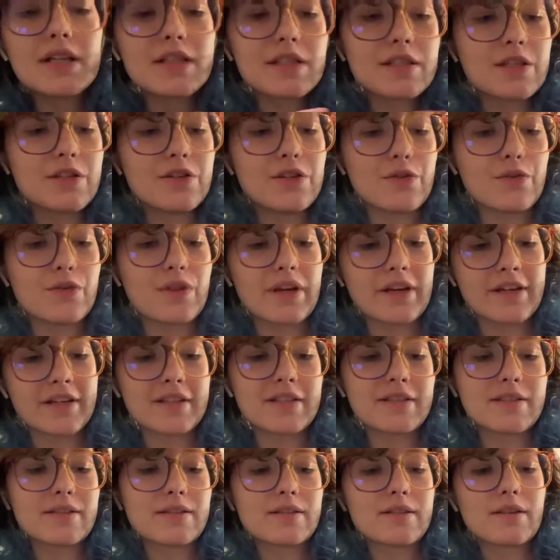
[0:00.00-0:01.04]
to do
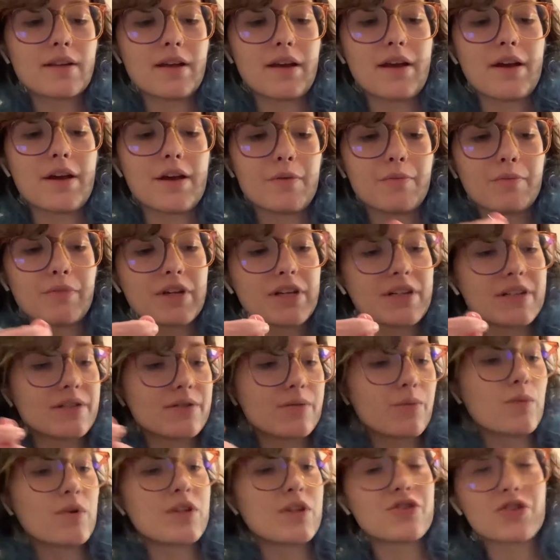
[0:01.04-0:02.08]
this because
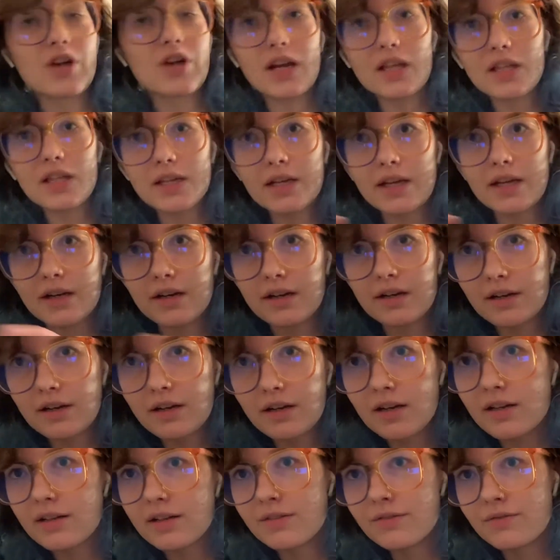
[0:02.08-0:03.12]
with trial and
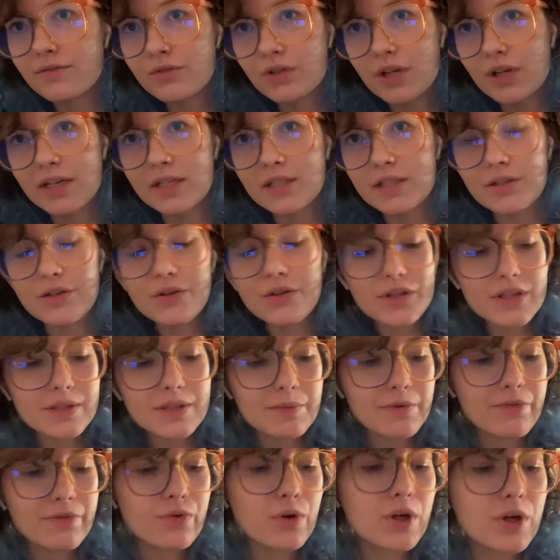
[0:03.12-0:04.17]
error of trying to do this
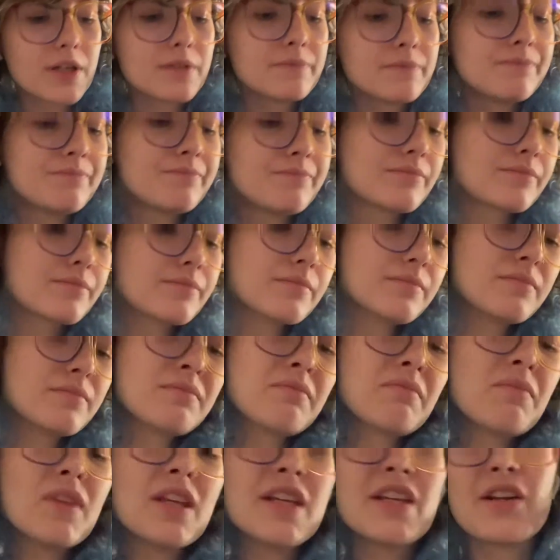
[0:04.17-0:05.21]
before,
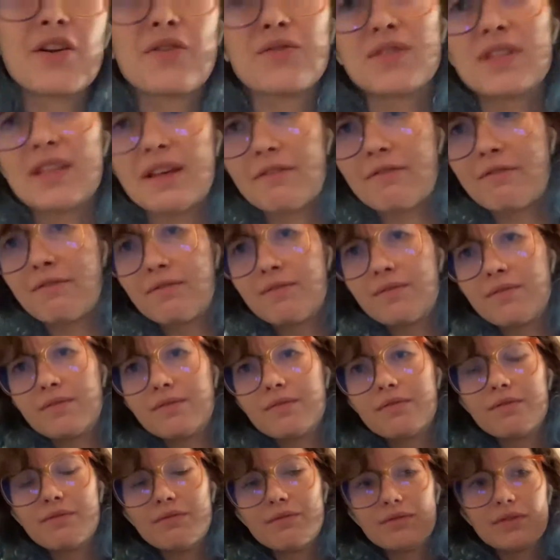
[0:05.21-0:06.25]
you know, save
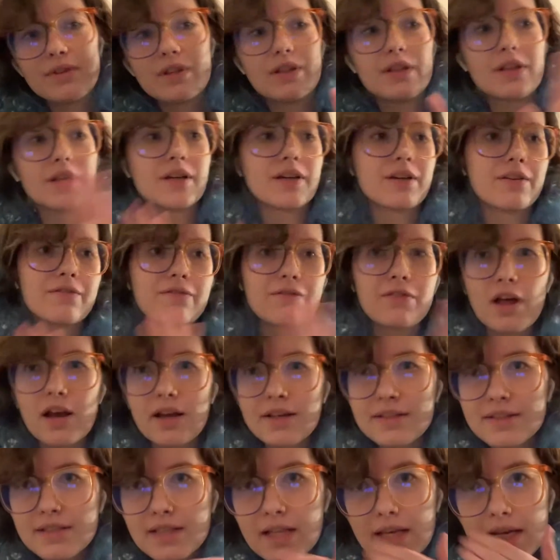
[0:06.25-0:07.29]
the
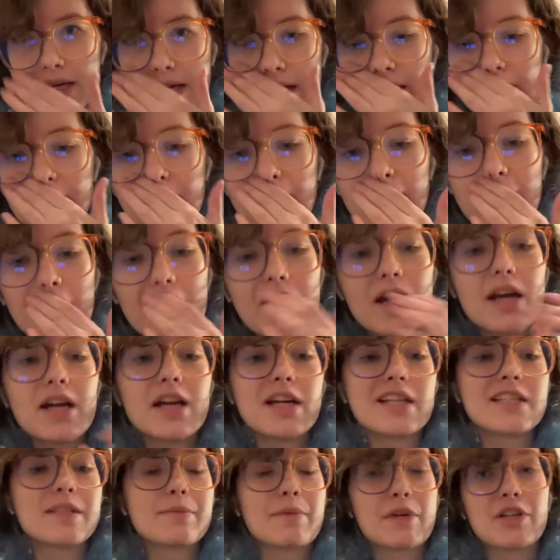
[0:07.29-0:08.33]
floss length,
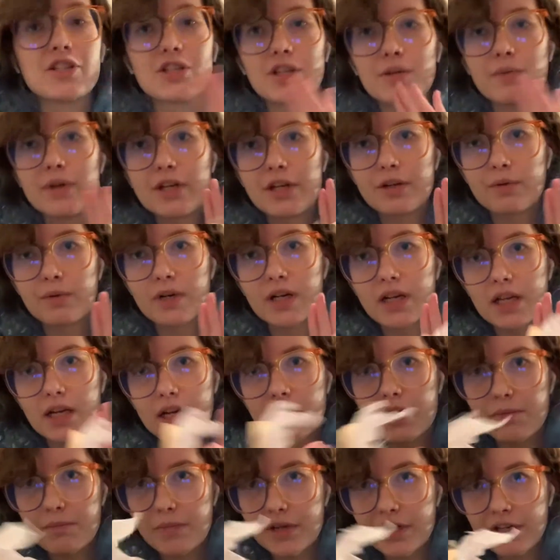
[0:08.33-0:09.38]
especially when you're working
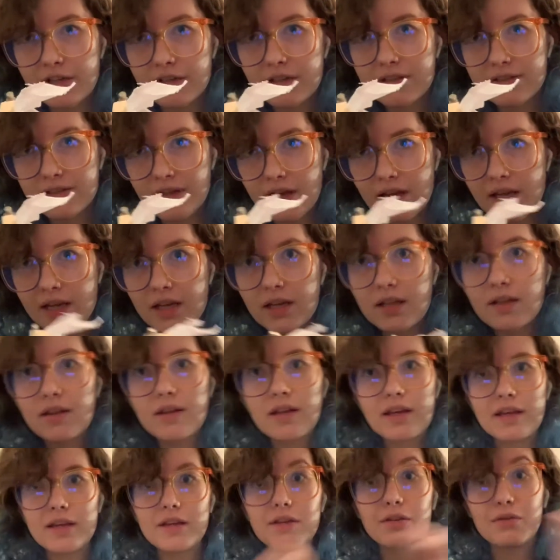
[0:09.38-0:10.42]
on a bigger design,
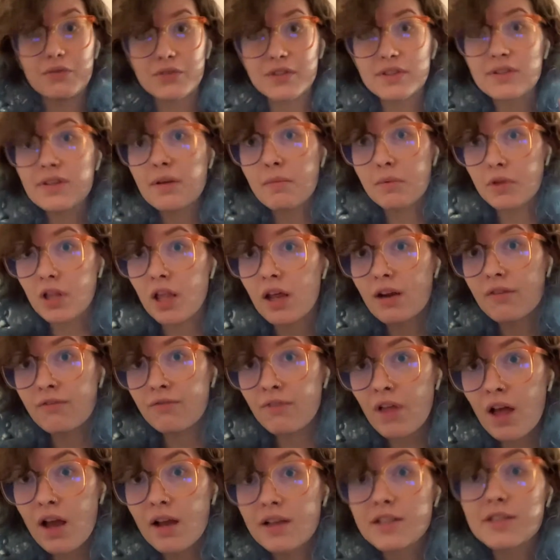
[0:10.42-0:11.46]
it uses up a lot of
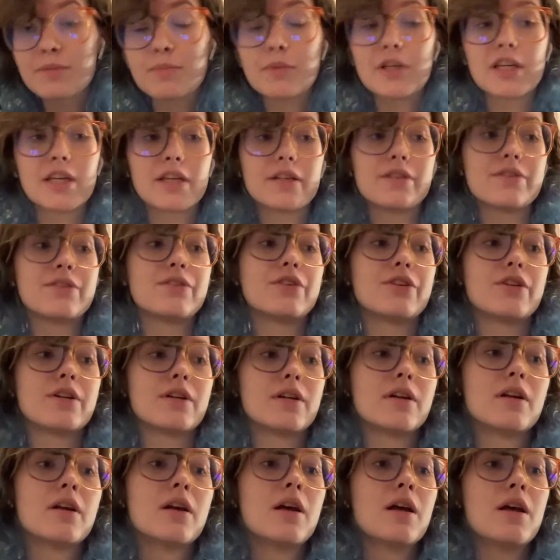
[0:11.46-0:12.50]
floss because
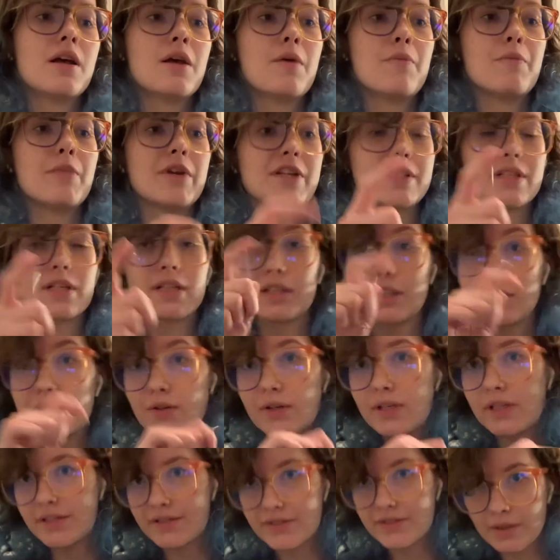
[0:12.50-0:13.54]
you're basically
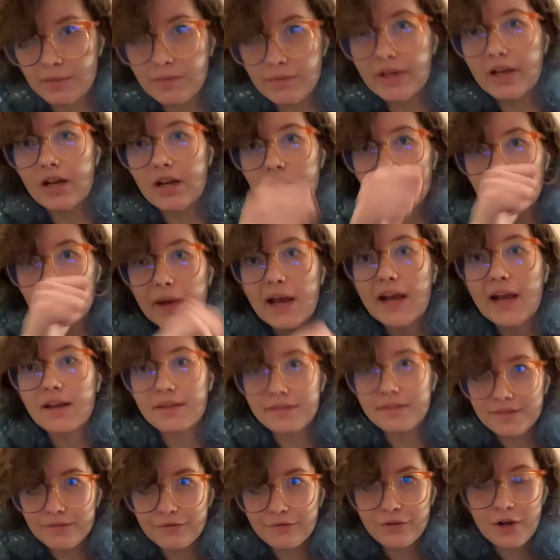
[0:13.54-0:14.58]
doing the same thing on the back
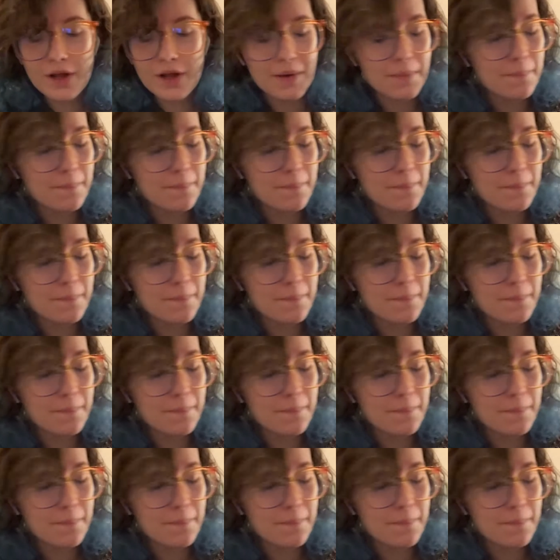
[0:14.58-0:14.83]
and the front.